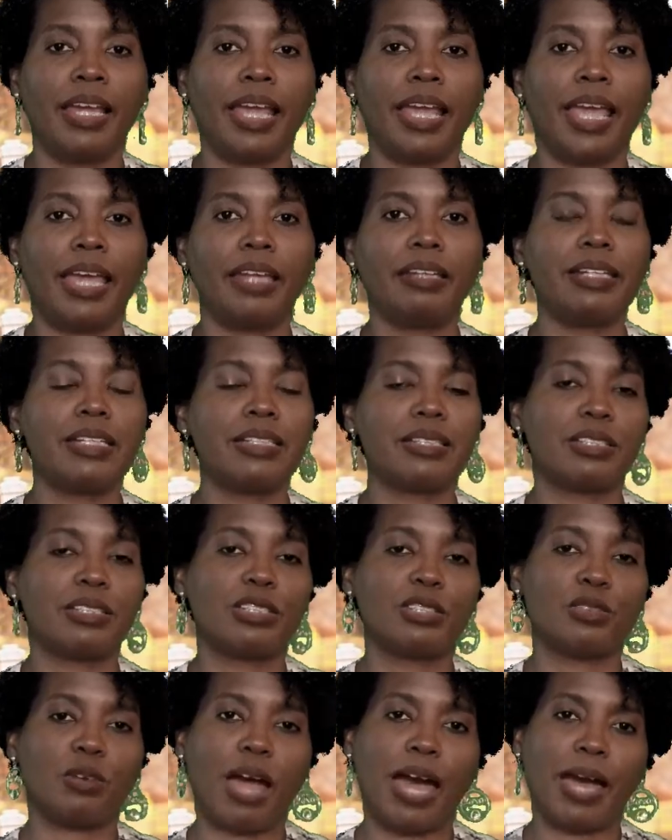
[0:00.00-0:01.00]
Hannah is
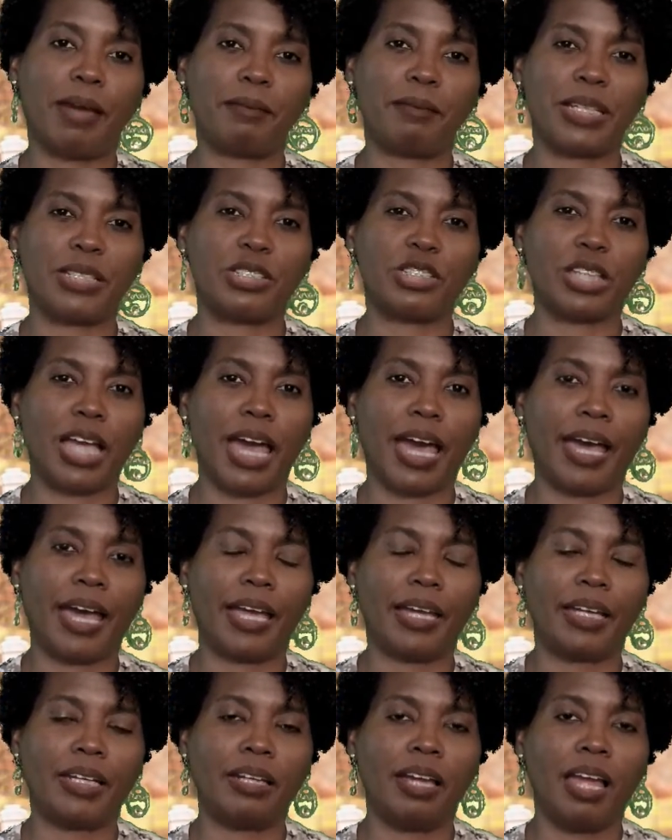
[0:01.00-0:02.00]
described as
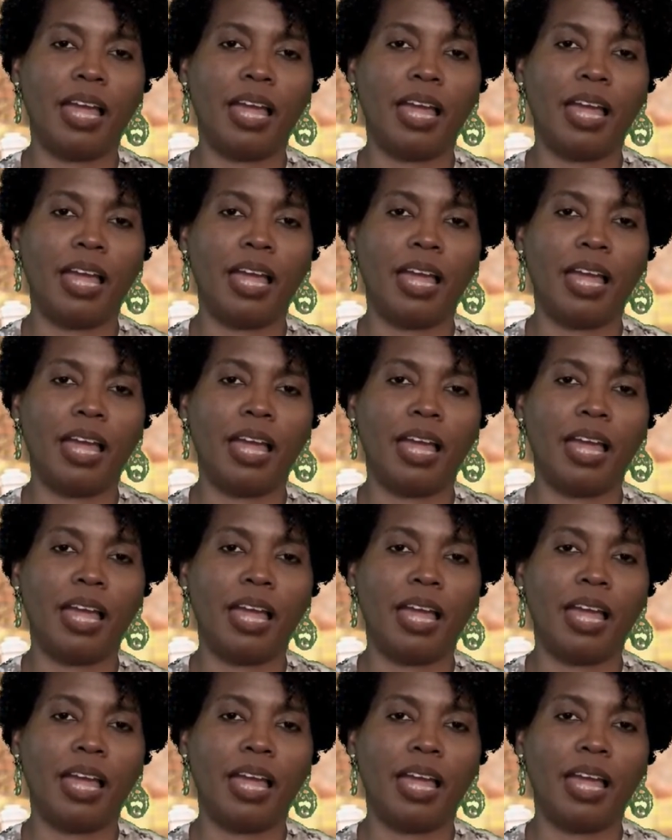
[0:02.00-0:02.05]
shy.